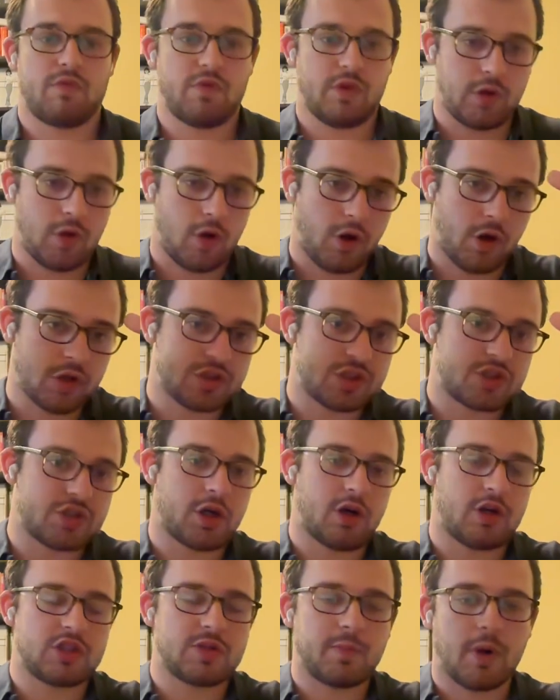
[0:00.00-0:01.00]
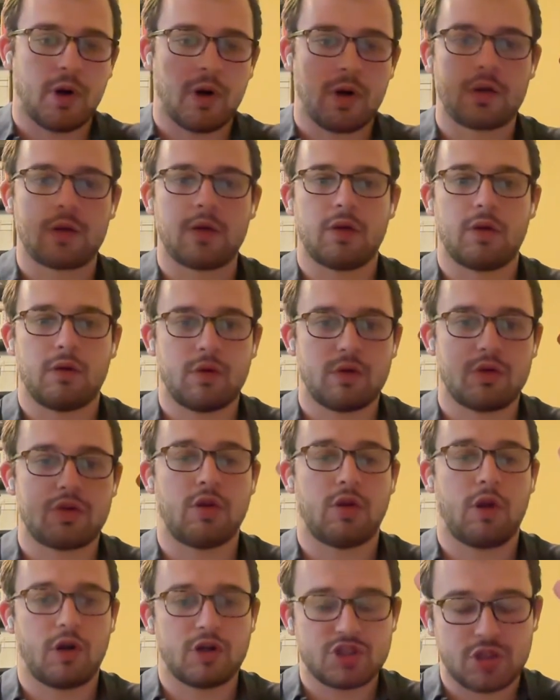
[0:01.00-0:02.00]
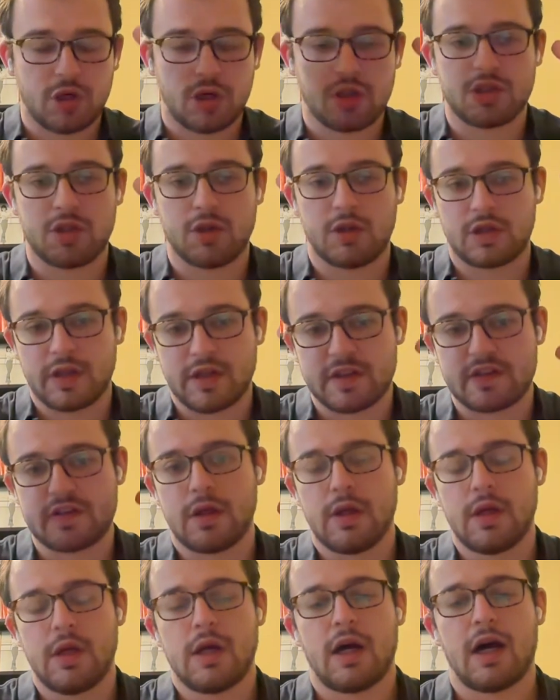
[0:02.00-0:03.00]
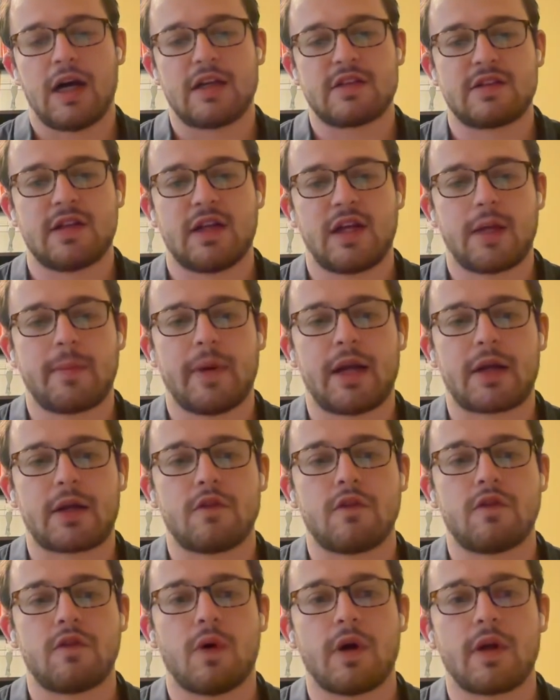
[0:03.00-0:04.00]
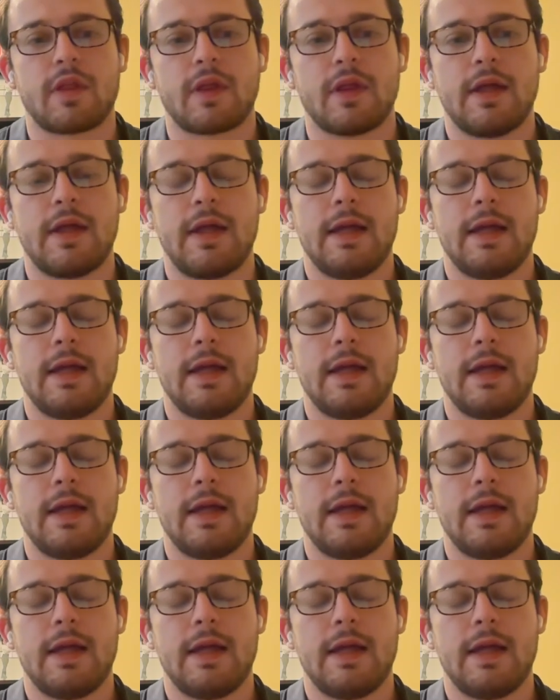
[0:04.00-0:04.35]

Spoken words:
A large charged particle, or large charged nucleus oscillating back and forth.